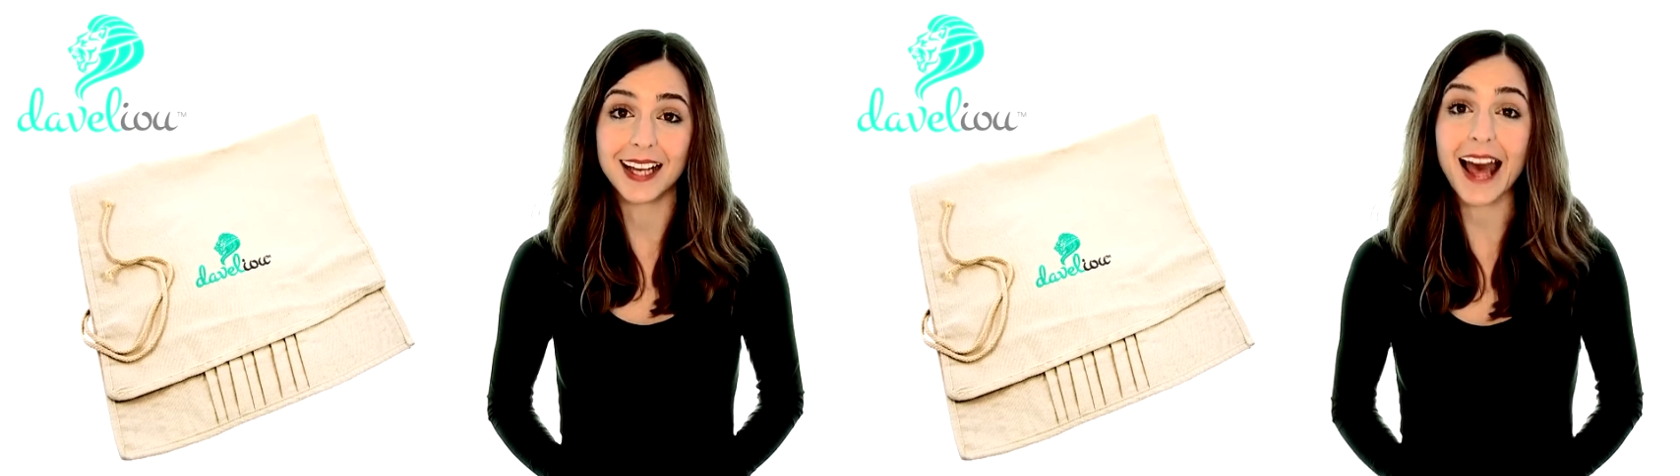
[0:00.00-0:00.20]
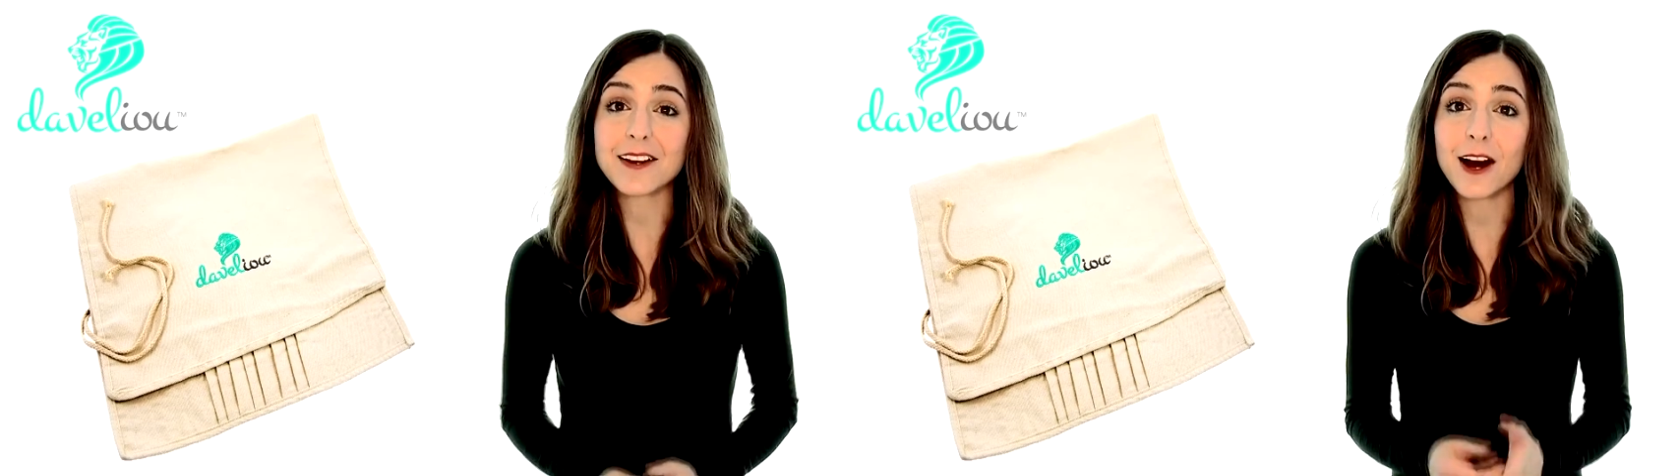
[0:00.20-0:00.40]

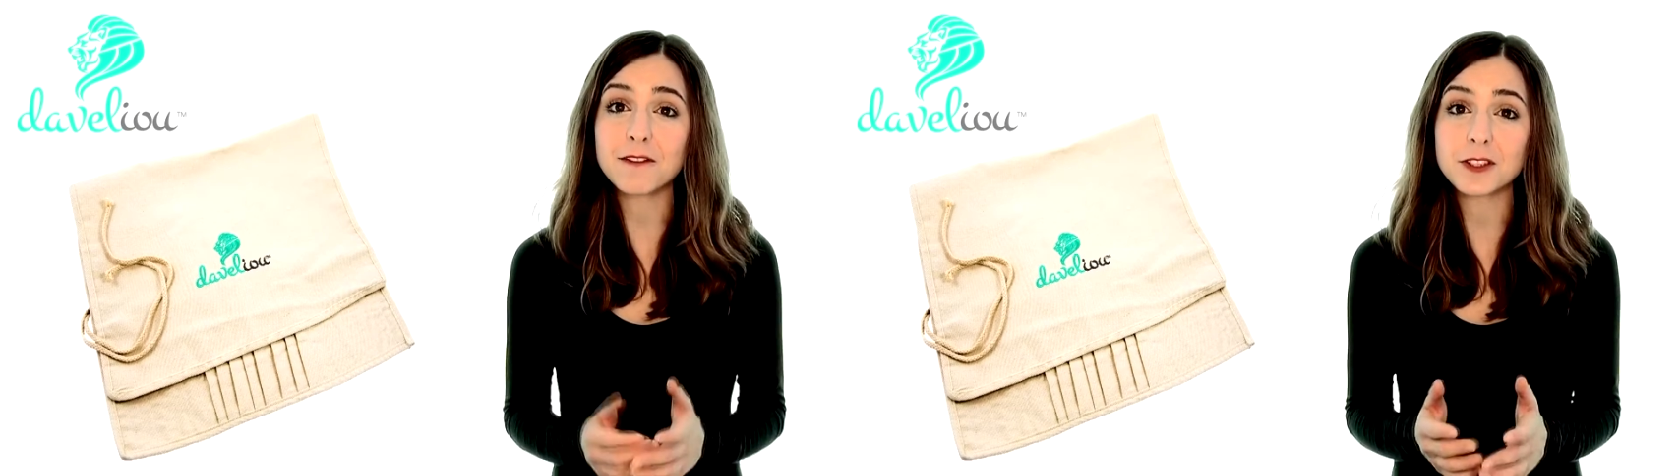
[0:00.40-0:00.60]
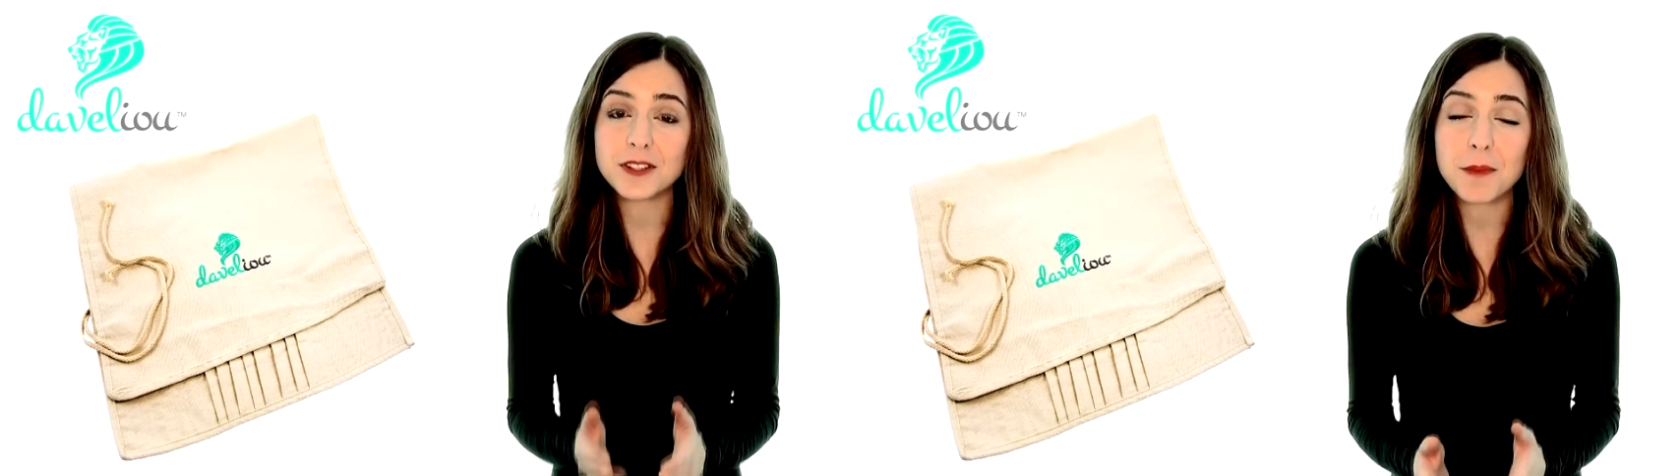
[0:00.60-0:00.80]
and
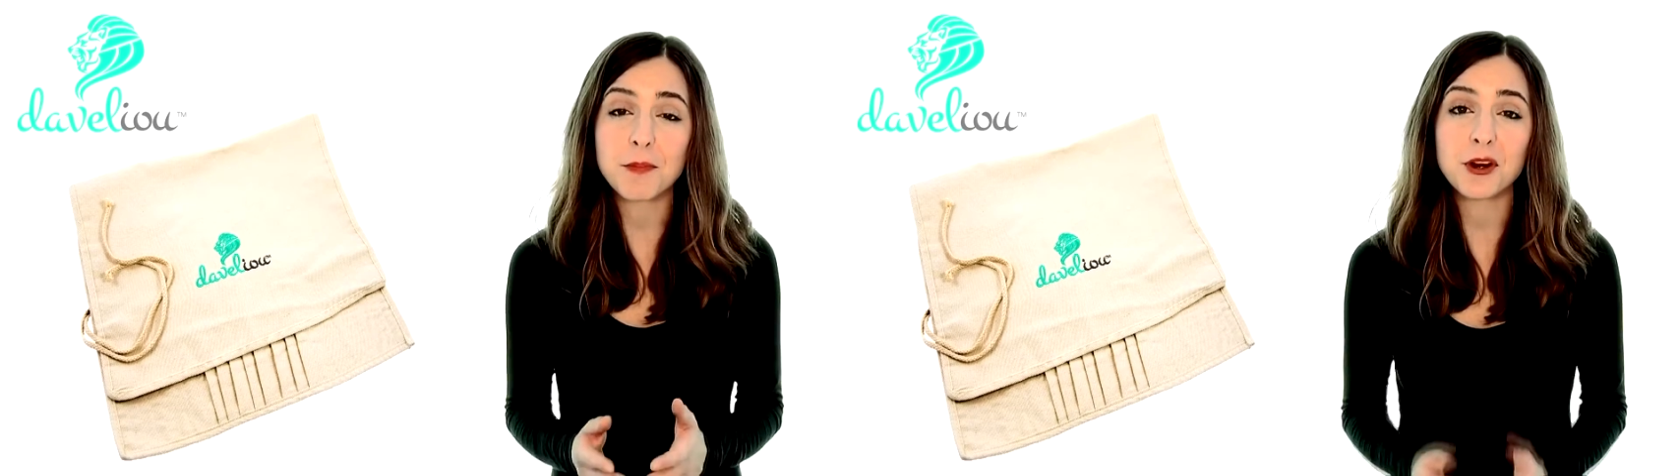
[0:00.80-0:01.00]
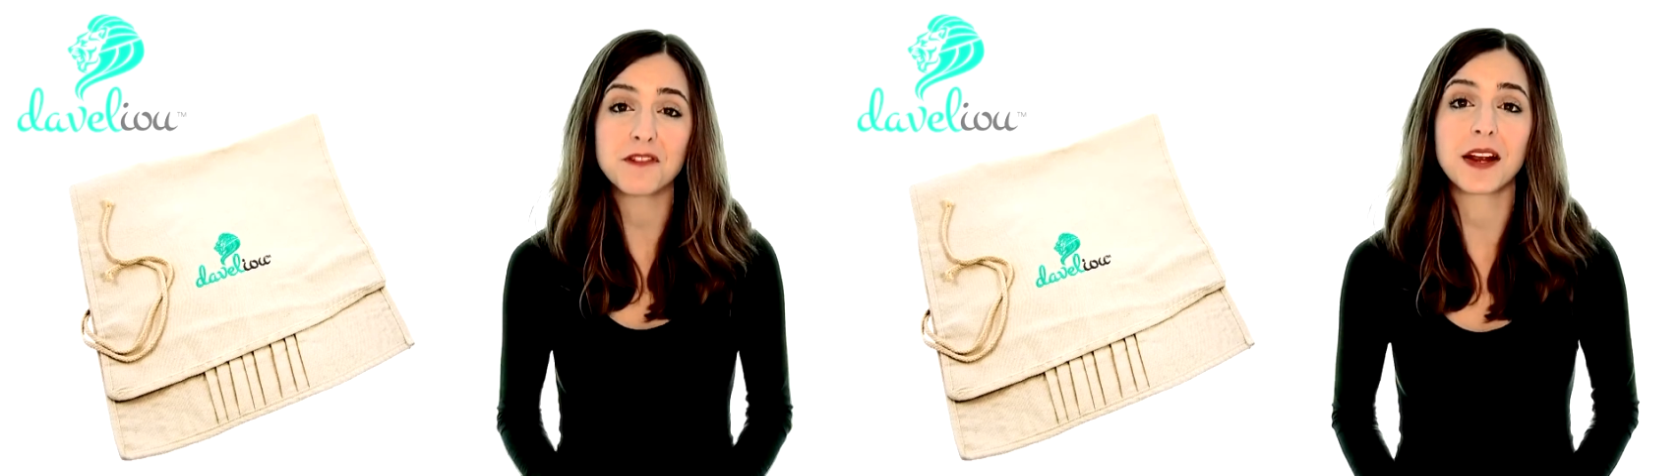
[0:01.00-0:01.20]
offers the
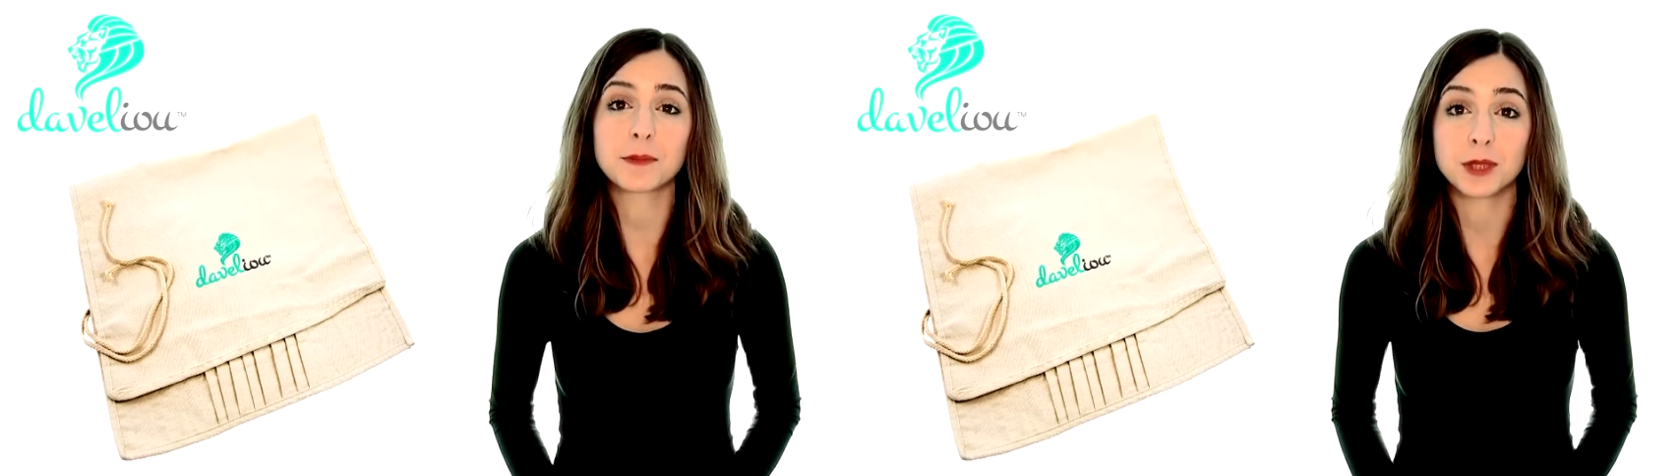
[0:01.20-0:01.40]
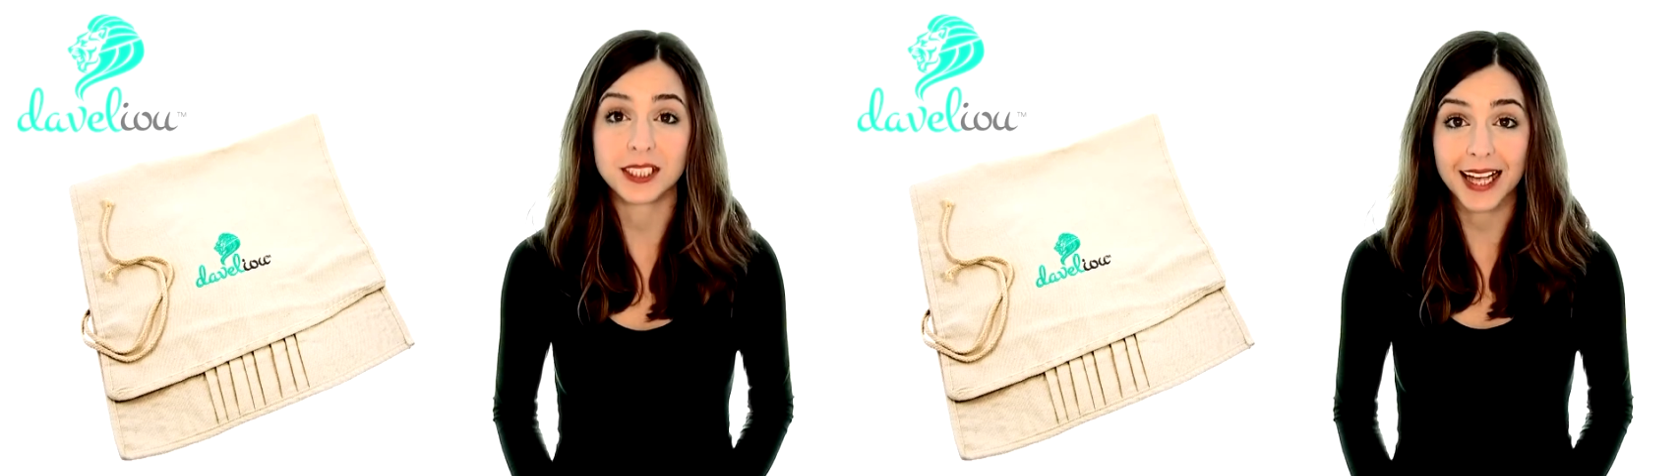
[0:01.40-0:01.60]

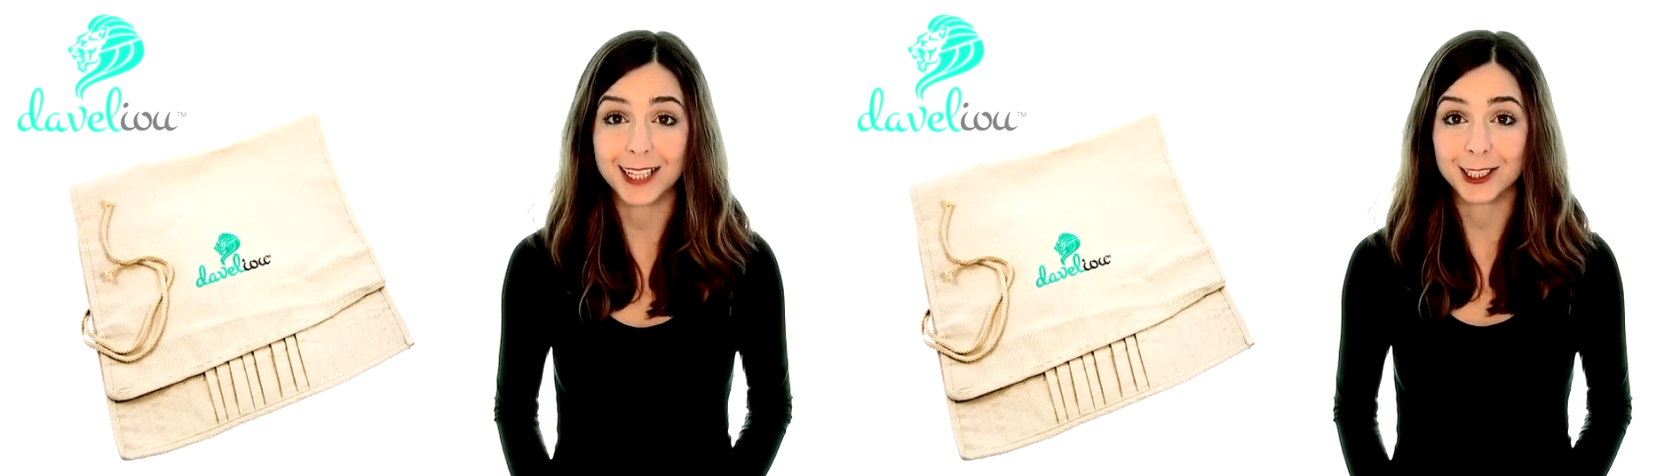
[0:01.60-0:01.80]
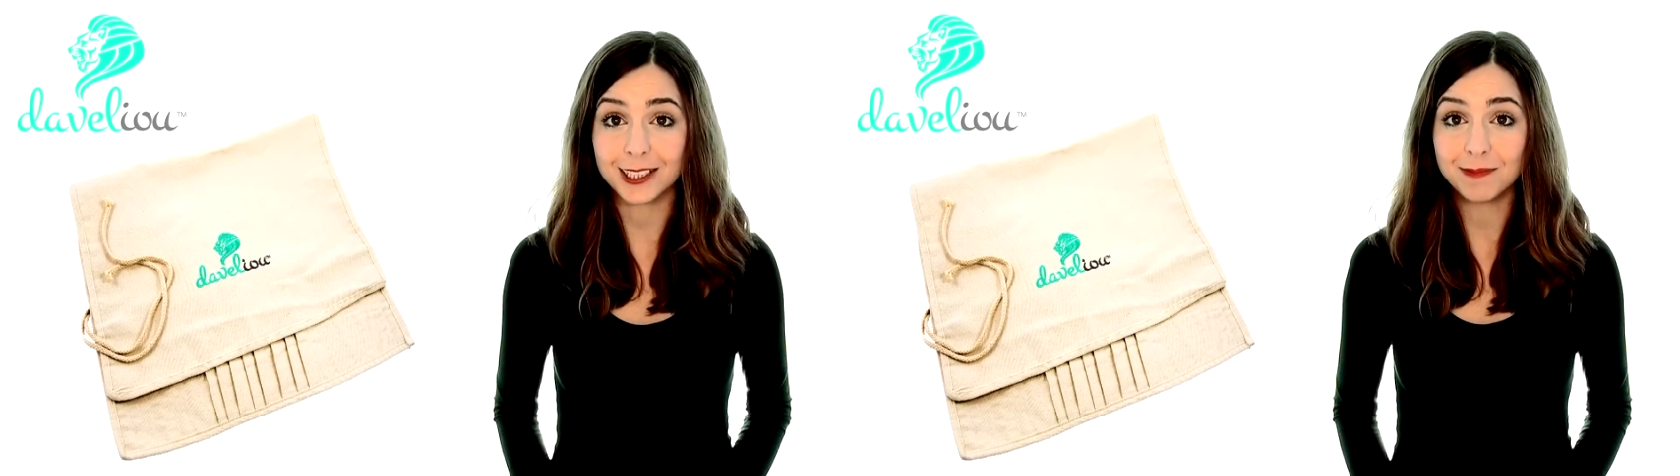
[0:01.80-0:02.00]
perfect
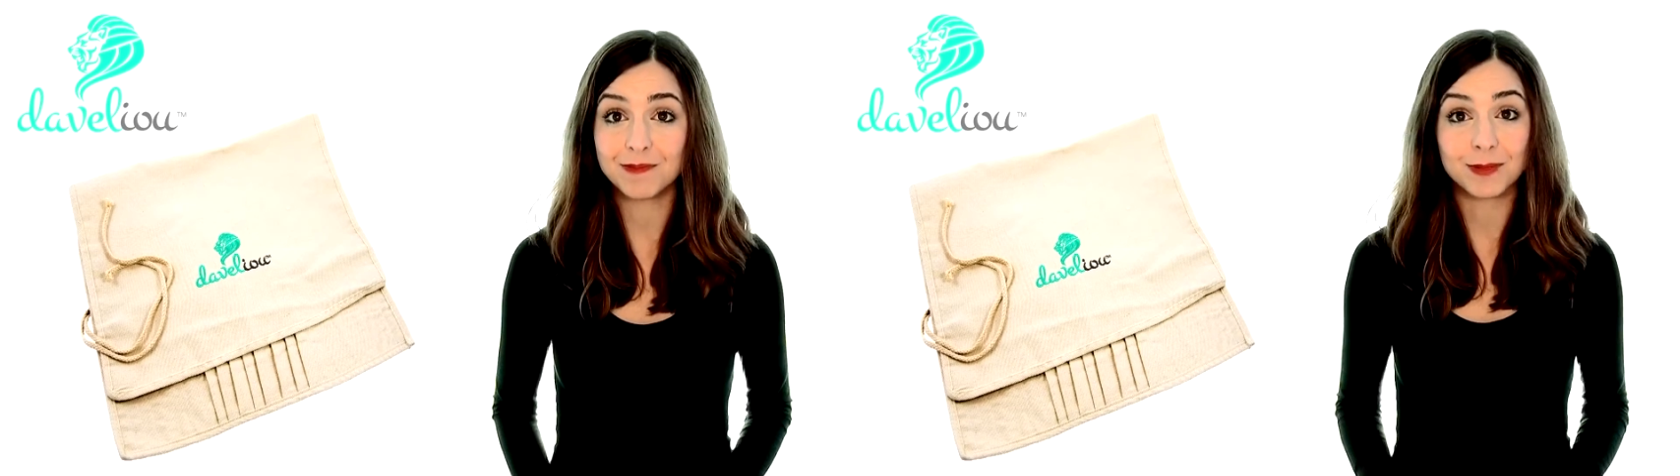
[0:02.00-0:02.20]
protection,